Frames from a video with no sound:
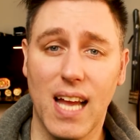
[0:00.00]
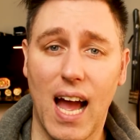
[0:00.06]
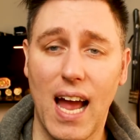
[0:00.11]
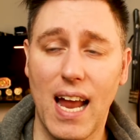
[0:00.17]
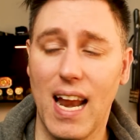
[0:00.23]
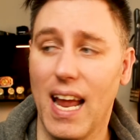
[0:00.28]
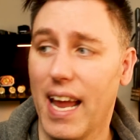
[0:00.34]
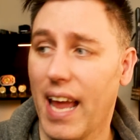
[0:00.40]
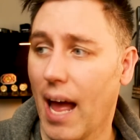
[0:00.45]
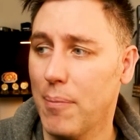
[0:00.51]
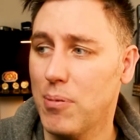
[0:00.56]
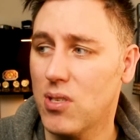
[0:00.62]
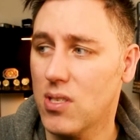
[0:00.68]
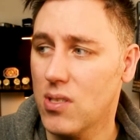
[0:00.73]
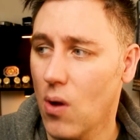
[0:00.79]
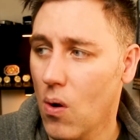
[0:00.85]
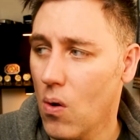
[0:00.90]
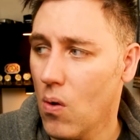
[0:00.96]
I, am
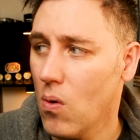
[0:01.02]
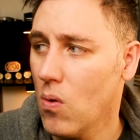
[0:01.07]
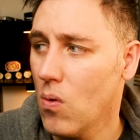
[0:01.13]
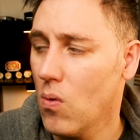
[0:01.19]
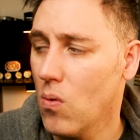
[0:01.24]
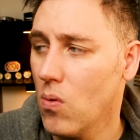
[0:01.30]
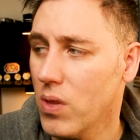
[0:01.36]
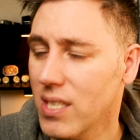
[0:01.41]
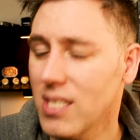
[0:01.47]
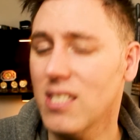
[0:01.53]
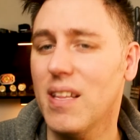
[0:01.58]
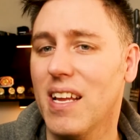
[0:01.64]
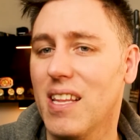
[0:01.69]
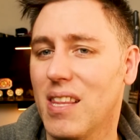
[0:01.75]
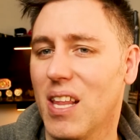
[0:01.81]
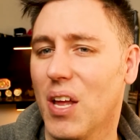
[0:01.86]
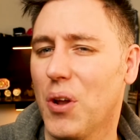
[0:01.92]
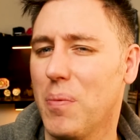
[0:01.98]
so, this is
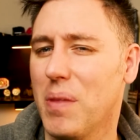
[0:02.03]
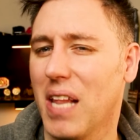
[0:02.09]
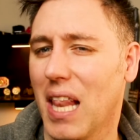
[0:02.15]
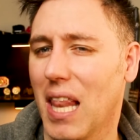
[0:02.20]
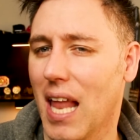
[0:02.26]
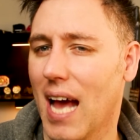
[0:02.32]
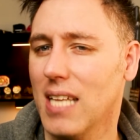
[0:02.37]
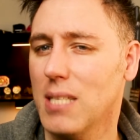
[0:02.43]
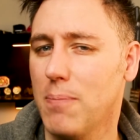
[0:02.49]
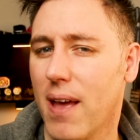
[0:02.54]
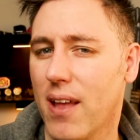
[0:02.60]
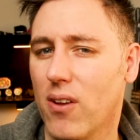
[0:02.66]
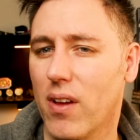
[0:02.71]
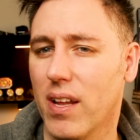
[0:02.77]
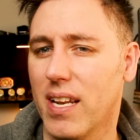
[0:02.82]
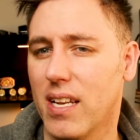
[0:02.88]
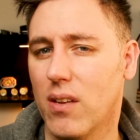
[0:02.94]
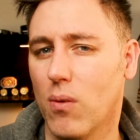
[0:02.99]
like the, gonna be the last
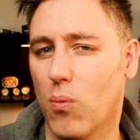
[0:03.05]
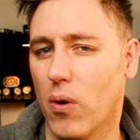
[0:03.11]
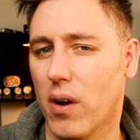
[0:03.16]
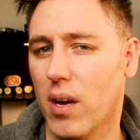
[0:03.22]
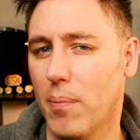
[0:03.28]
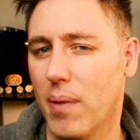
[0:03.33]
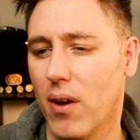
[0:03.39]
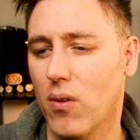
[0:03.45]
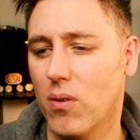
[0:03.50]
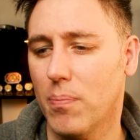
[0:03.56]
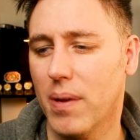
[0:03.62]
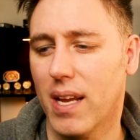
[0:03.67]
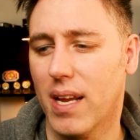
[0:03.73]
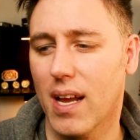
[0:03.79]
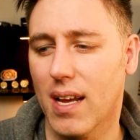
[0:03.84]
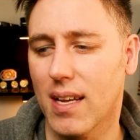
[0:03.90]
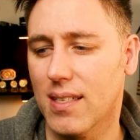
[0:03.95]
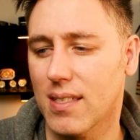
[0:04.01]
panel I need to worry about
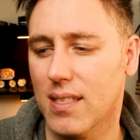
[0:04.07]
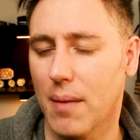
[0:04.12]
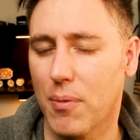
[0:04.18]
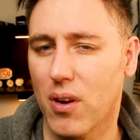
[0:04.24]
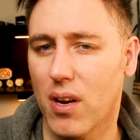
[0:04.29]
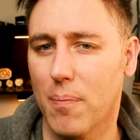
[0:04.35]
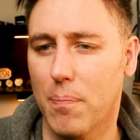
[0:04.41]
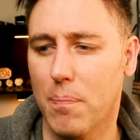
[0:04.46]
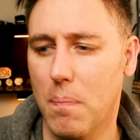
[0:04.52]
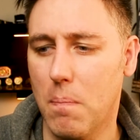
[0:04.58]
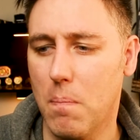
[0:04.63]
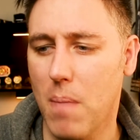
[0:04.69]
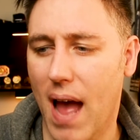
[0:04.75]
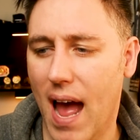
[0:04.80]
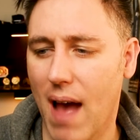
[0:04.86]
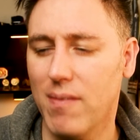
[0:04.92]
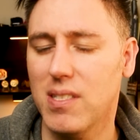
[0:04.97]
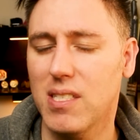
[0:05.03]
because I'm gonna
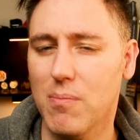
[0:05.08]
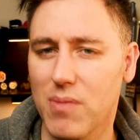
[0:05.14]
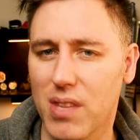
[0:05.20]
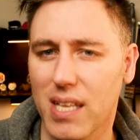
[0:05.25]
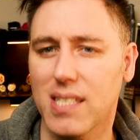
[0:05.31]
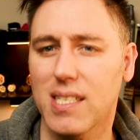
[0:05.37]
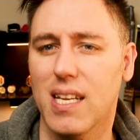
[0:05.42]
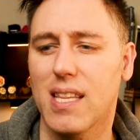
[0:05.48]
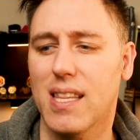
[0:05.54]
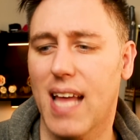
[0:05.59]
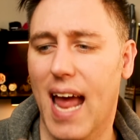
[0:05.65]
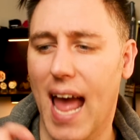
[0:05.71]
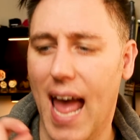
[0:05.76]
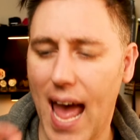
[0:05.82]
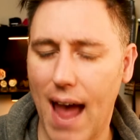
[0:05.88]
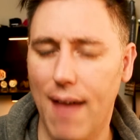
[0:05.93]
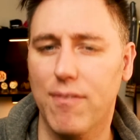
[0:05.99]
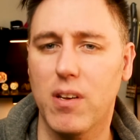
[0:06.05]
have some things in it that
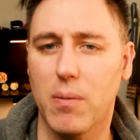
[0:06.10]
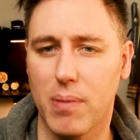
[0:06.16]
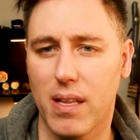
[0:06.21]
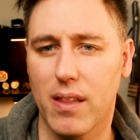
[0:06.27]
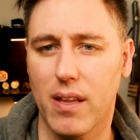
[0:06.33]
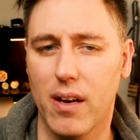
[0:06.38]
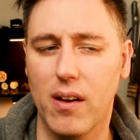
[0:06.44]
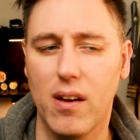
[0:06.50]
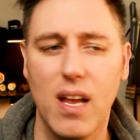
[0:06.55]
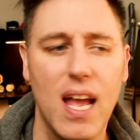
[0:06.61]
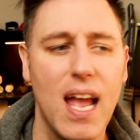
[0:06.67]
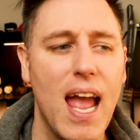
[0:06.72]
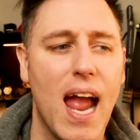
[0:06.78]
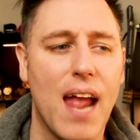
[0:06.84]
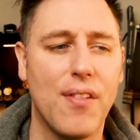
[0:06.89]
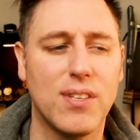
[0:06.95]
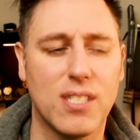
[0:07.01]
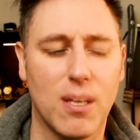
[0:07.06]
have to be there
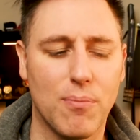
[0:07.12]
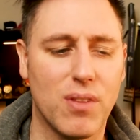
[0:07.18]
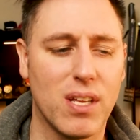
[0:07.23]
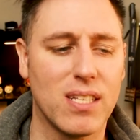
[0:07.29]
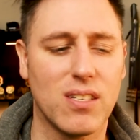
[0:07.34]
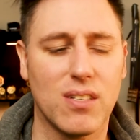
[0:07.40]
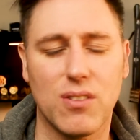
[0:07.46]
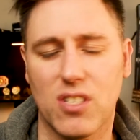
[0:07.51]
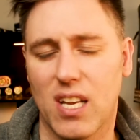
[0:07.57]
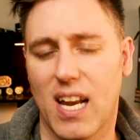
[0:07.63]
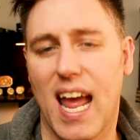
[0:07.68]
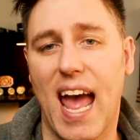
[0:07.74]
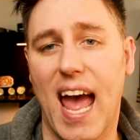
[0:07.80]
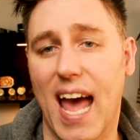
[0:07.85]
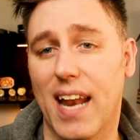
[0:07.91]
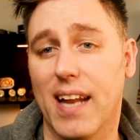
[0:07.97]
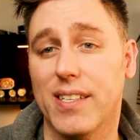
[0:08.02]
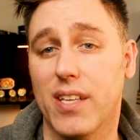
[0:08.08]
and some things I'm just gonna
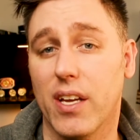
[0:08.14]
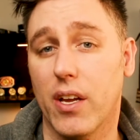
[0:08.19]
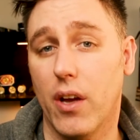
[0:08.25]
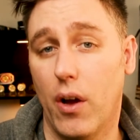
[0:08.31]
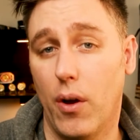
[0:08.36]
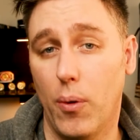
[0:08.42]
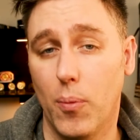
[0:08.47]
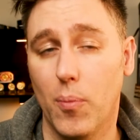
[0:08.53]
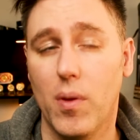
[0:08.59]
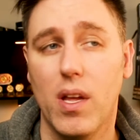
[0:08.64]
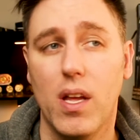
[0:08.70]
add as I go.